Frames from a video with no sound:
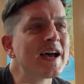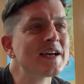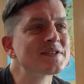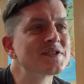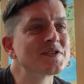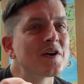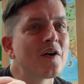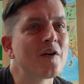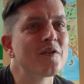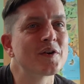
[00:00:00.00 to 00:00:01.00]
asks
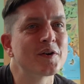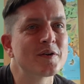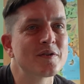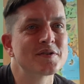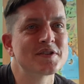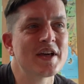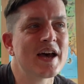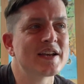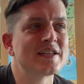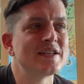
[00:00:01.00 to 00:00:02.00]
all the girls
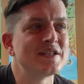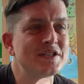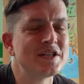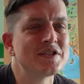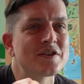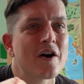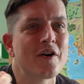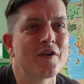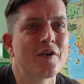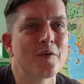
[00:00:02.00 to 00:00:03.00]
that he cheats
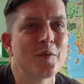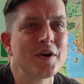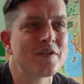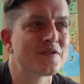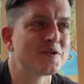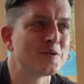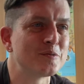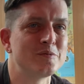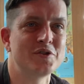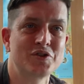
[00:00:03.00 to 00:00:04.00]
on her with
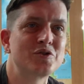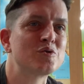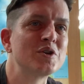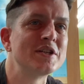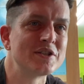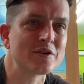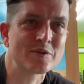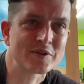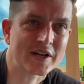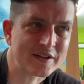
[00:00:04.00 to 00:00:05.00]
to destroy his
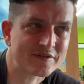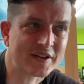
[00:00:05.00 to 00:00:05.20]
own life.